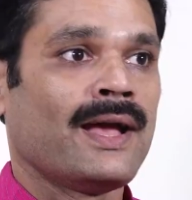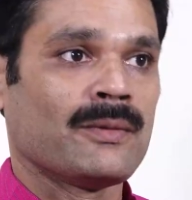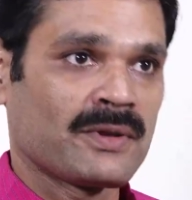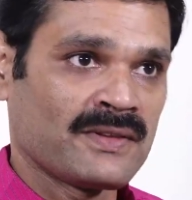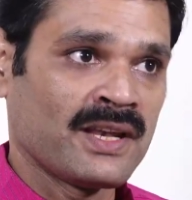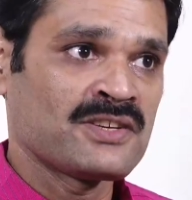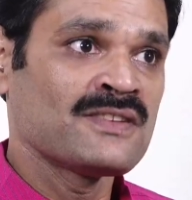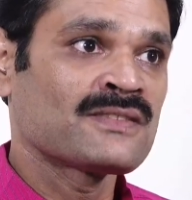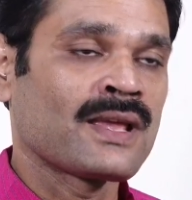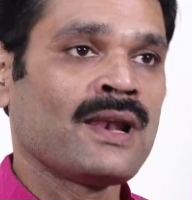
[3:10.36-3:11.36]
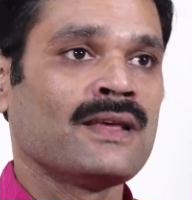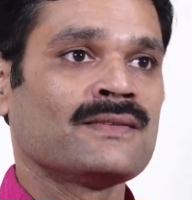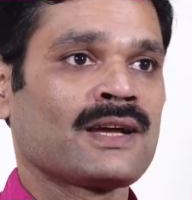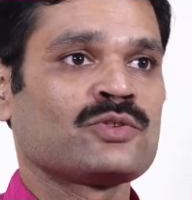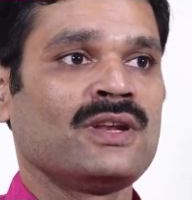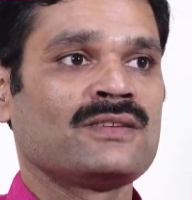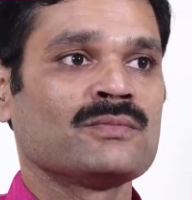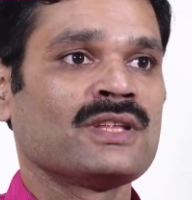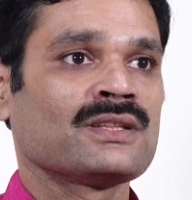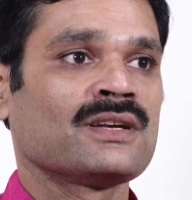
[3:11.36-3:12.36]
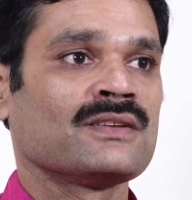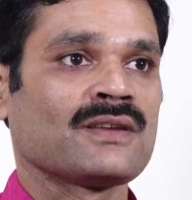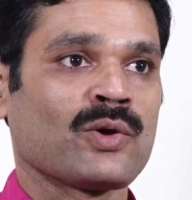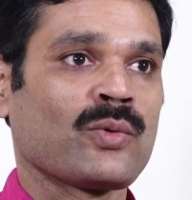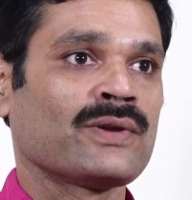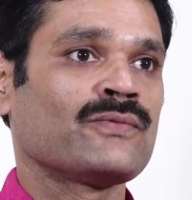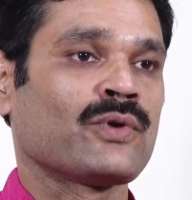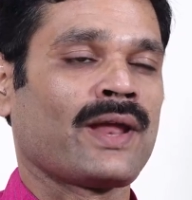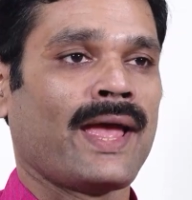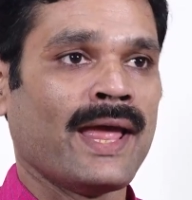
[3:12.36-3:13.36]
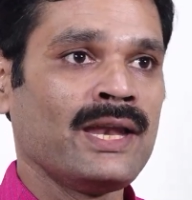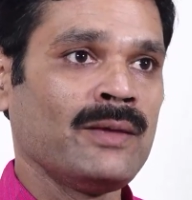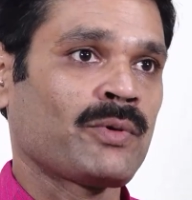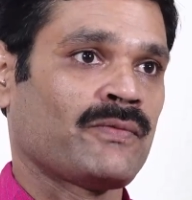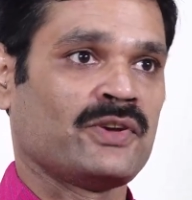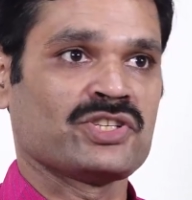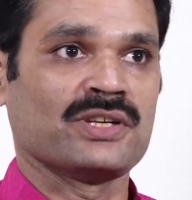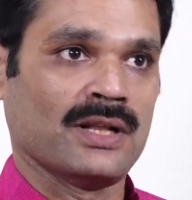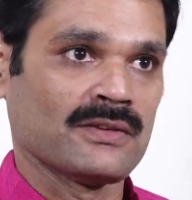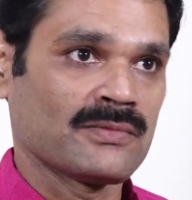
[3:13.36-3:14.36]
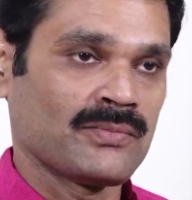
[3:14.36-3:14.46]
and presentation skill is actually something that is required for any professionals.